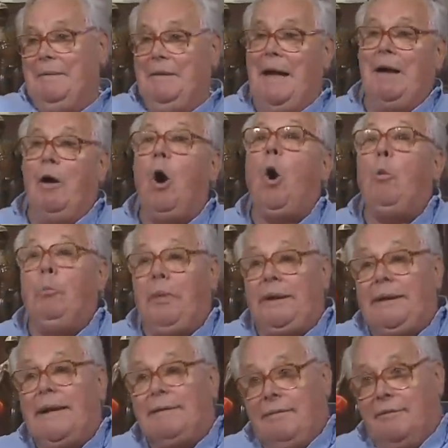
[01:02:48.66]
I'm hoping
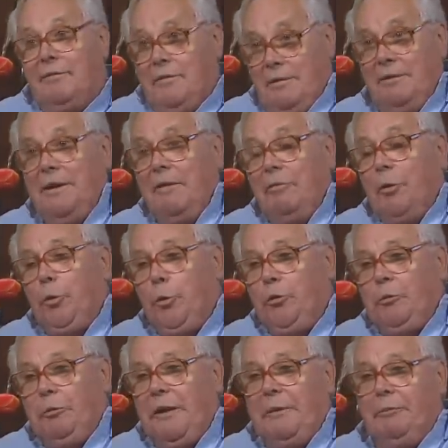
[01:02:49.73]
that they were
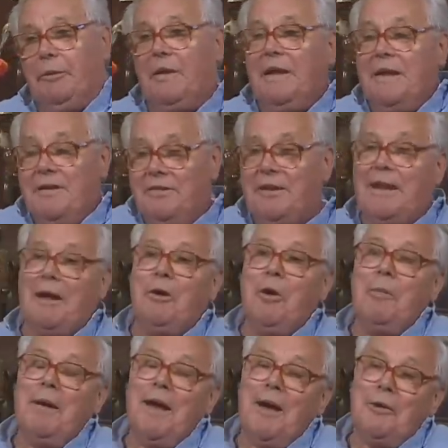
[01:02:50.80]
good people. I said, I'm
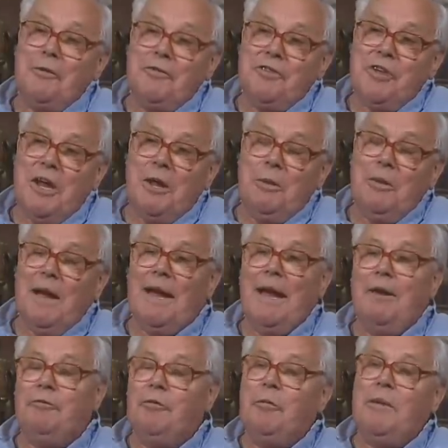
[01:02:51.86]
coming out of jail. I
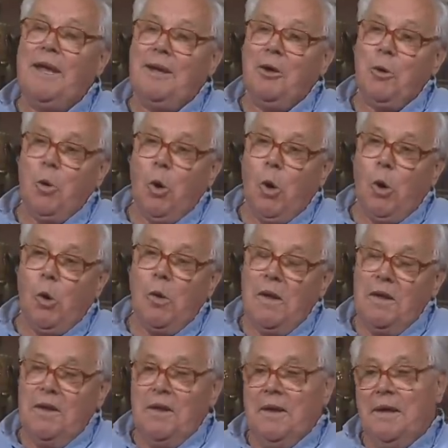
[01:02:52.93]
have to make a call.
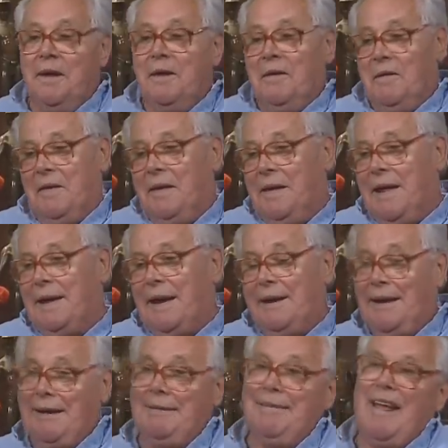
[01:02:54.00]
Can I
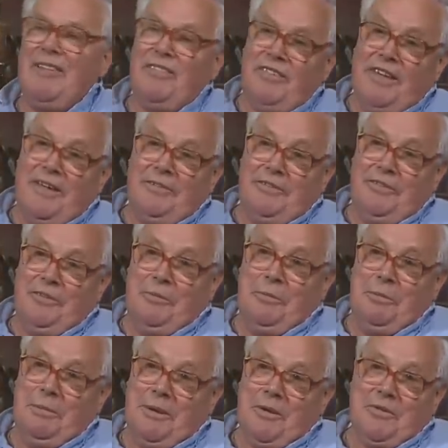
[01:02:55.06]
get 10 cents?
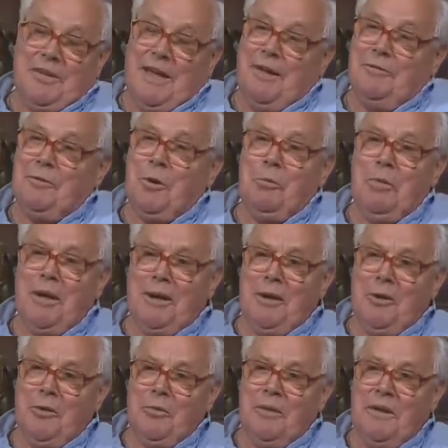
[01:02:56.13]
Because I have no money
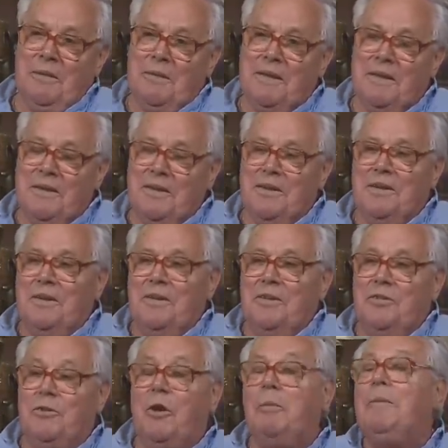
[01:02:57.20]
on me.
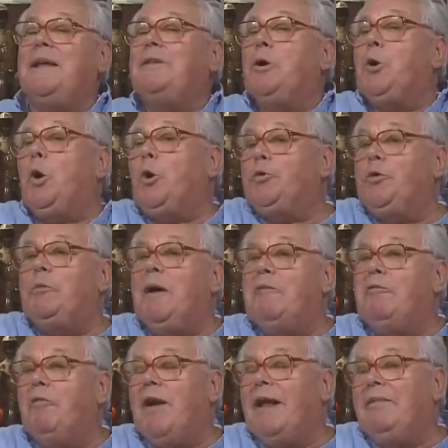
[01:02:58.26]
So I made the call to my
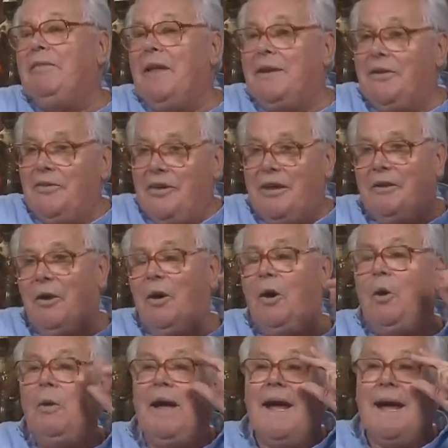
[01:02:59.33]
friend, and he said,
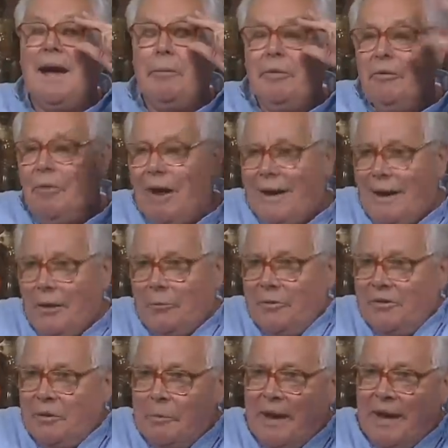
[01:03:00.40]
okay, I'll be right out
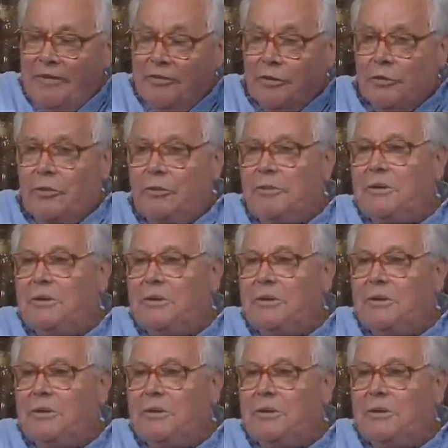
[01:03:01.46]
with the bicycle.